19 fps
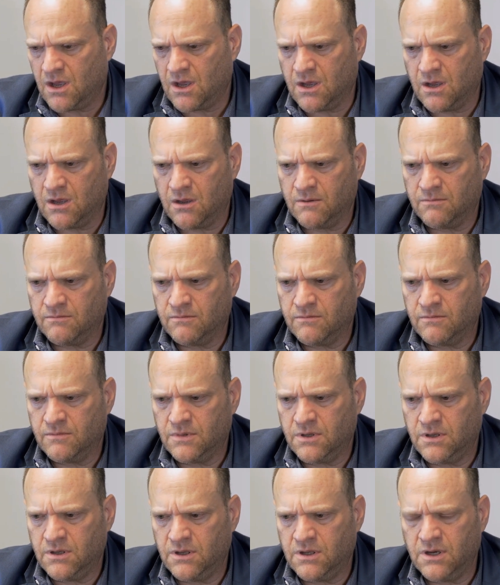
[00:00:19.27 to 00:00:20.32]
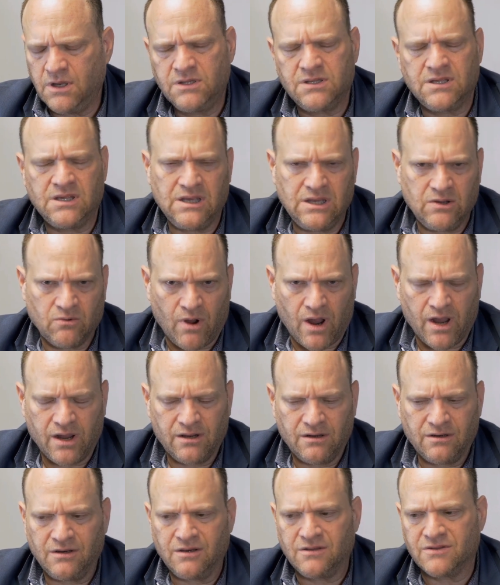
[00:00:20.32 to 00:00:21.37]
Um, you need to eat
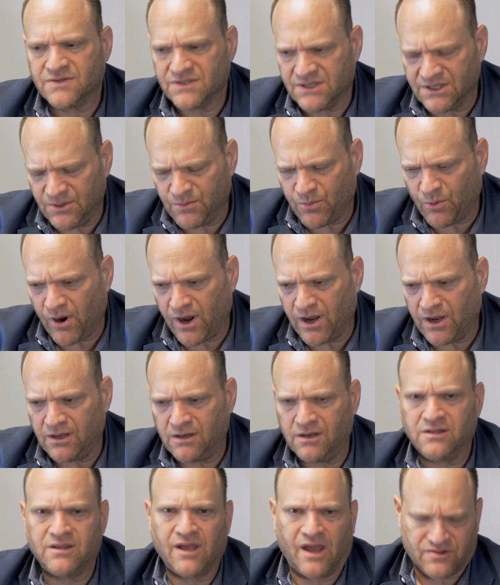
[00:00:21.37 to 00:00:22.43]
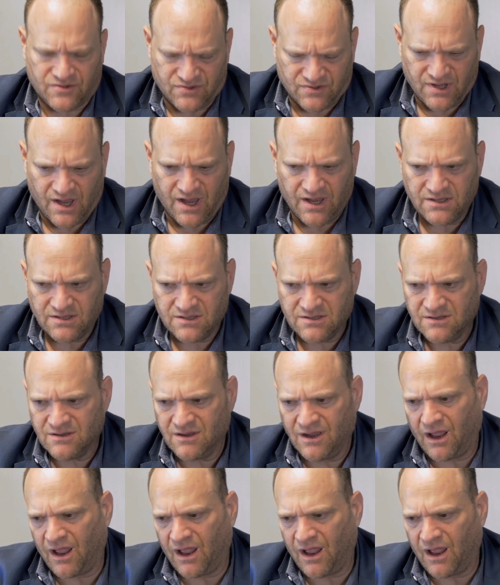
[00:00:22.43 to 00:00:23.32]
right. You need to sleep right. You need to exercise.